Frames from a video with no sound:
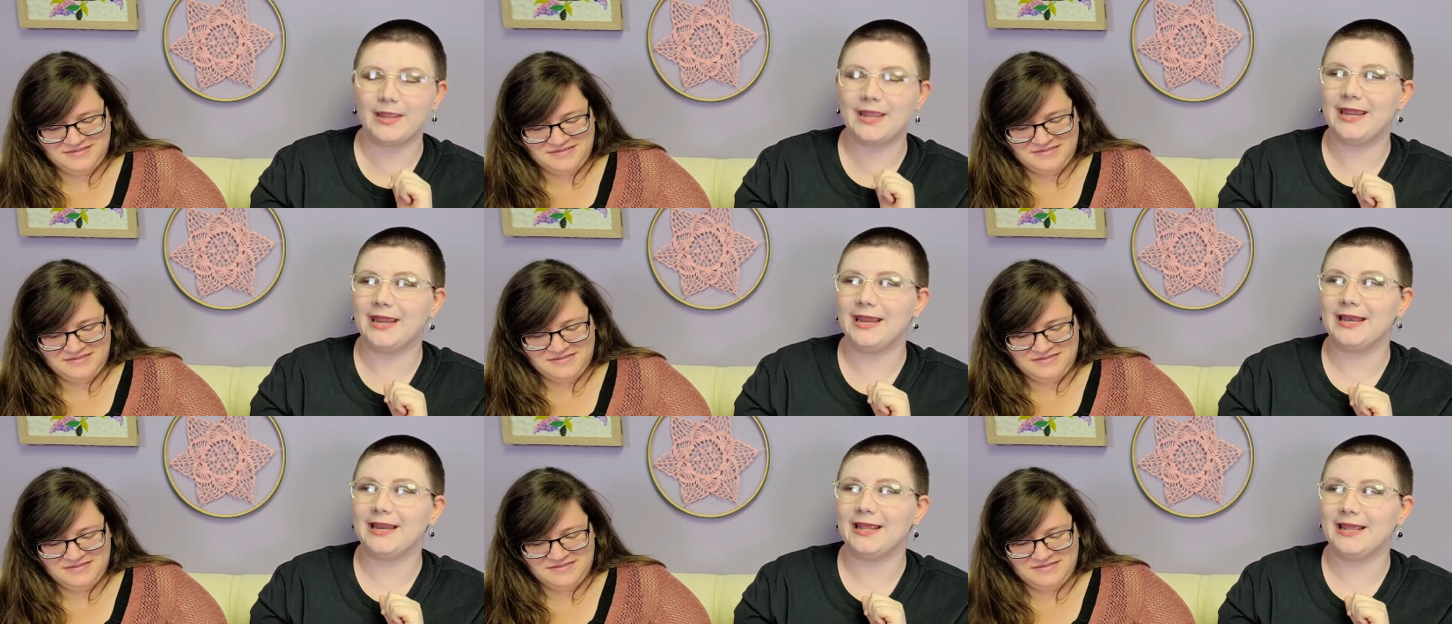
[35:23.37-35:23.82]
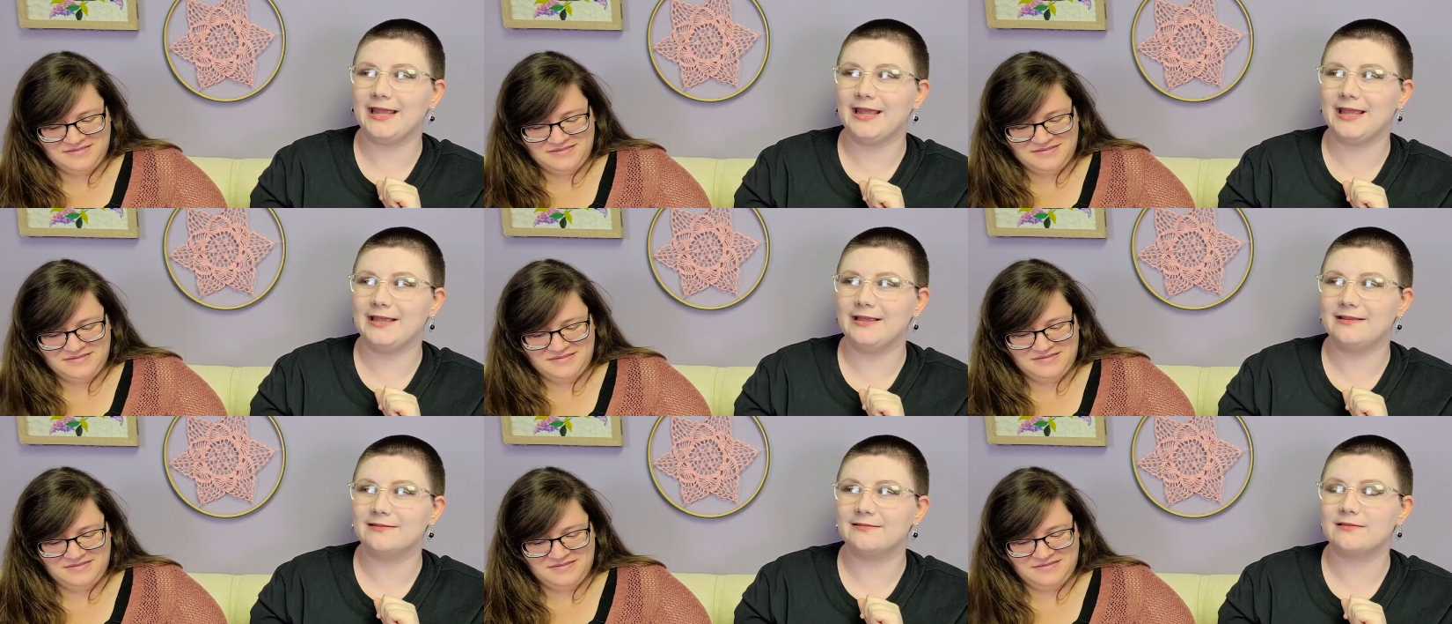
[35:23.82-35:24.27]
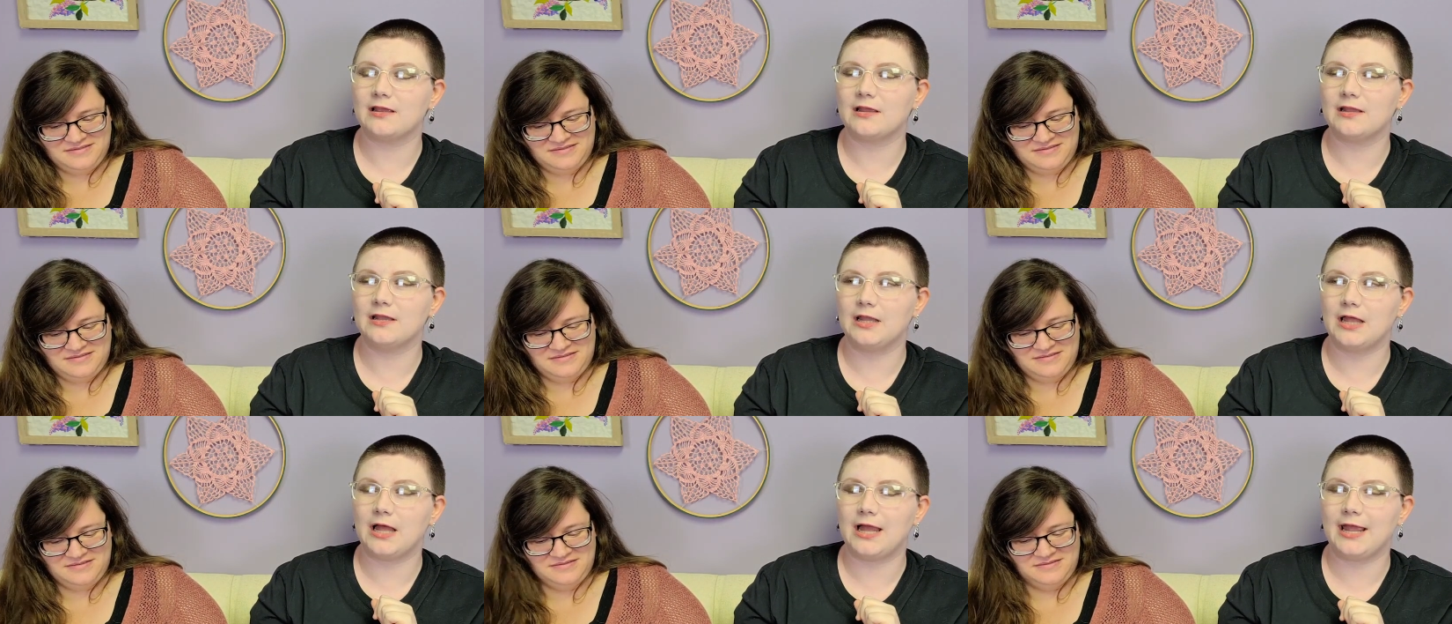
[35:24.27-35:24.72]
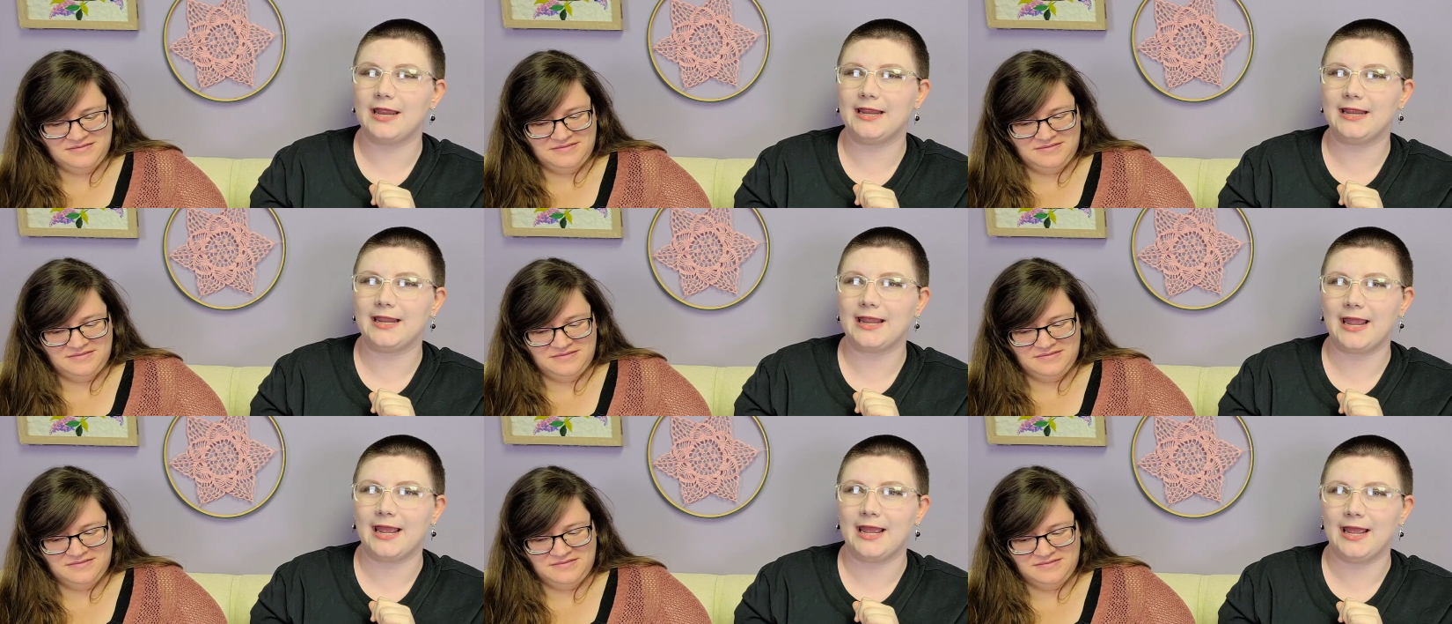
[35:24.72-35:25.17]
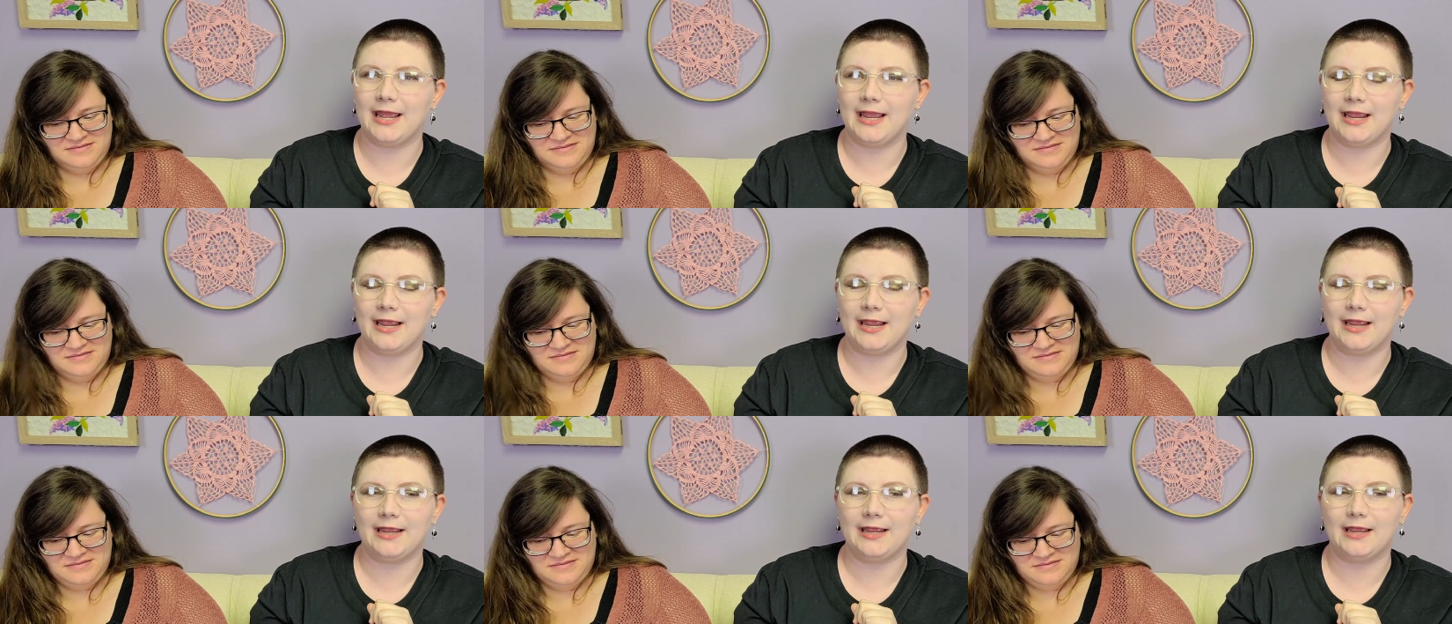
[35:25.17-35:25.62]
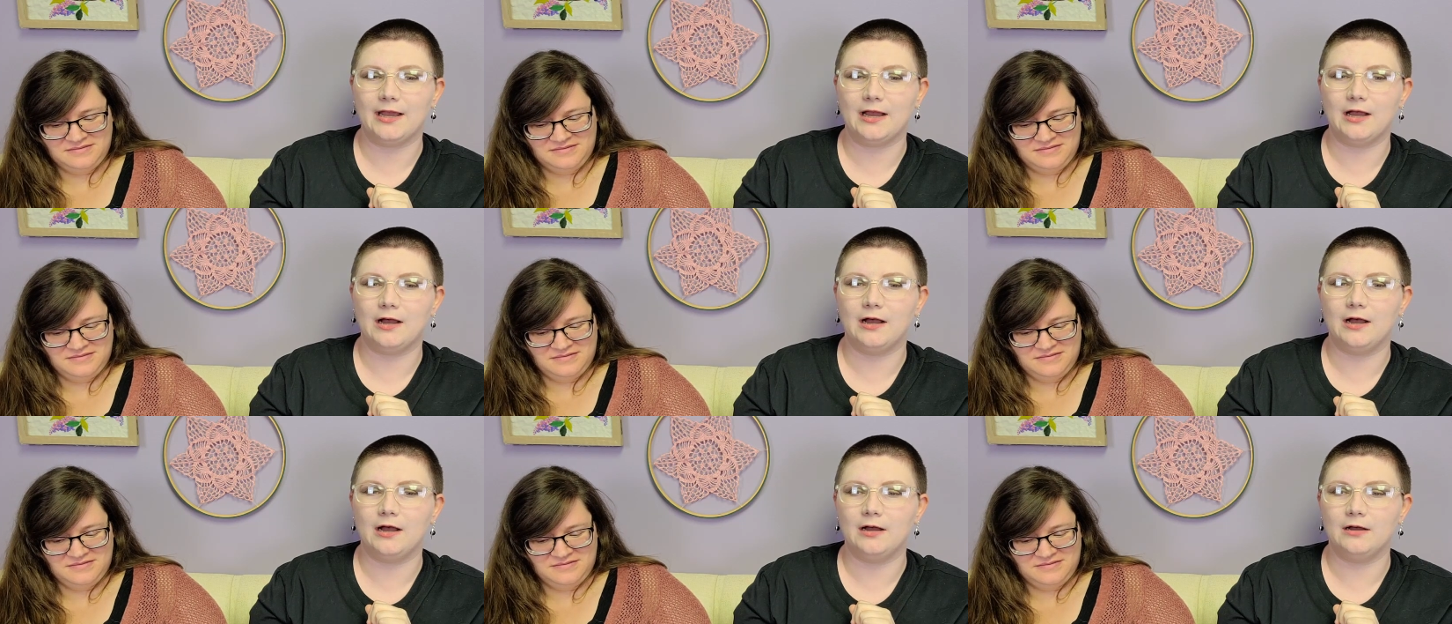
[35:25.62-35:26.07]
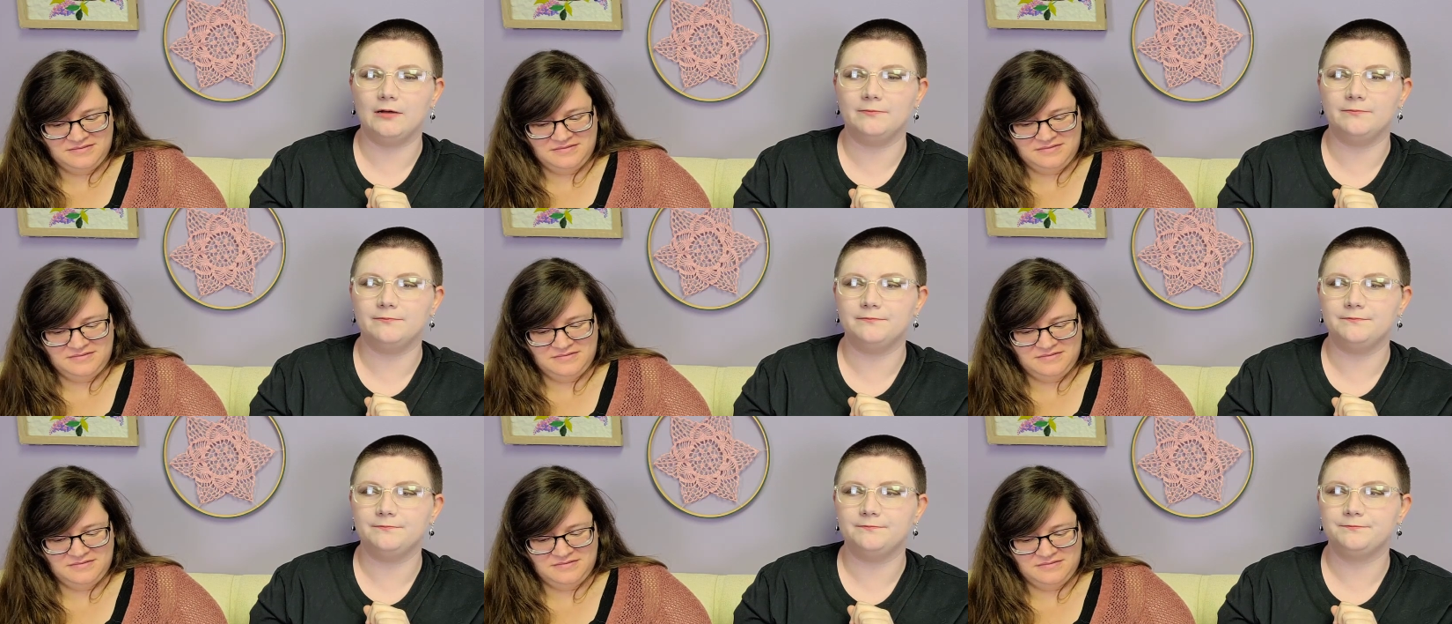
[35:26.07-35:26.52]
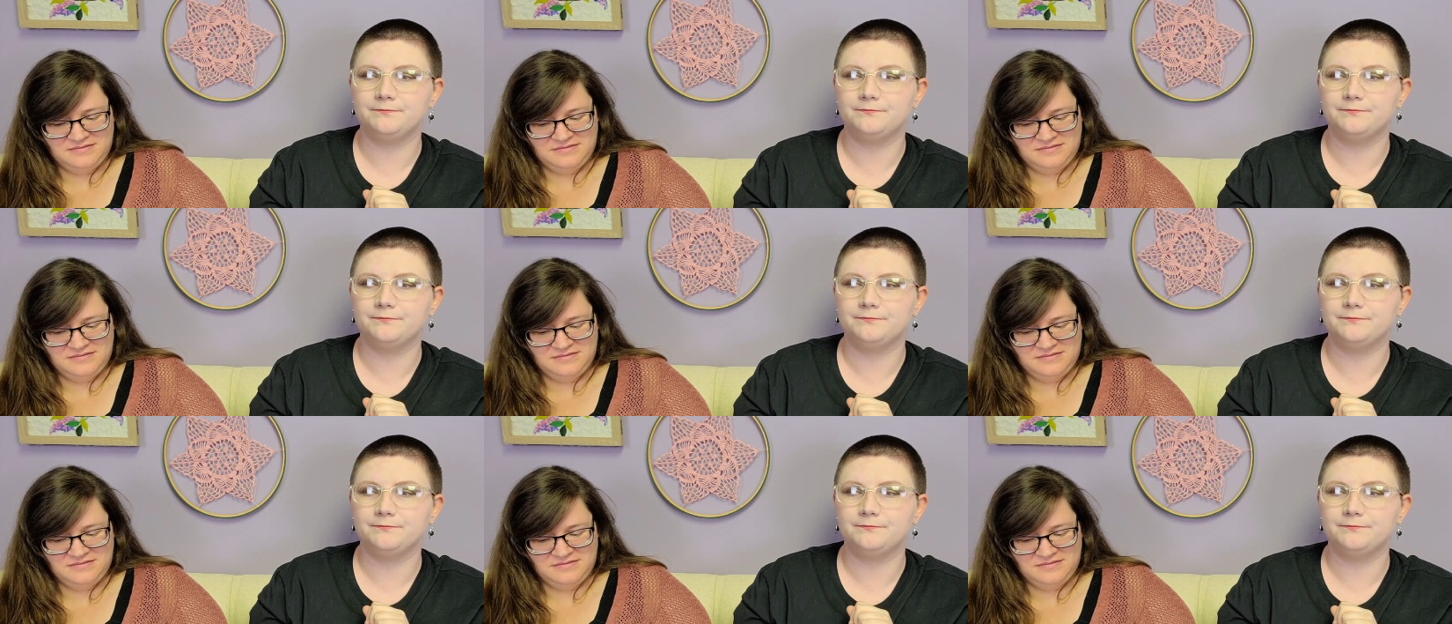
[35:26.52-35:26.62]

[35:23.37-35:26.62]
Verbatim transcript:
Speaker 1: it is like a um